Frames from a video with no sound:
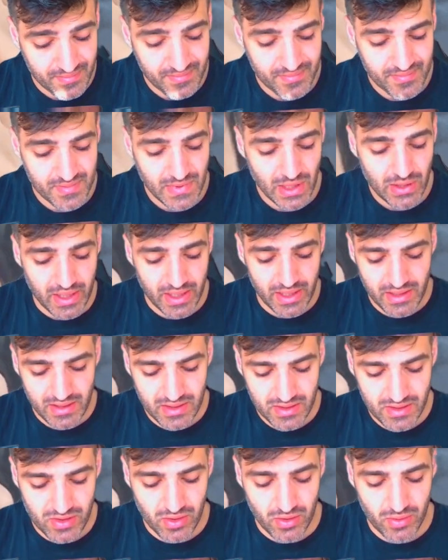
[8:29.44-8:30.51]
Okay,
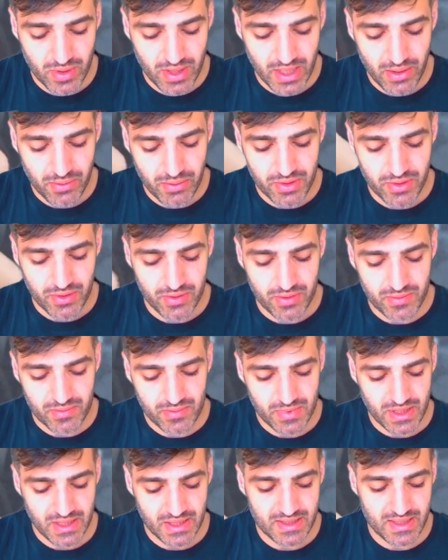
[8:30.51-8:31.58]
so what I would do
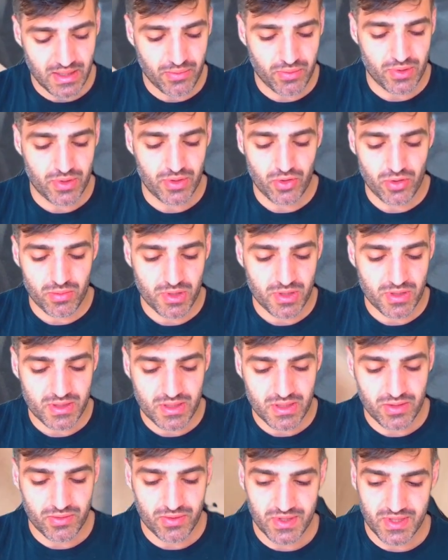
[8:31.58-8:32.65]
is I would normal
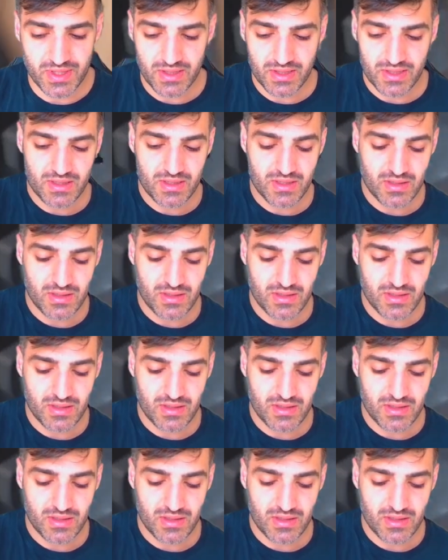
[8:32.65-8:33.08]
Caduceus,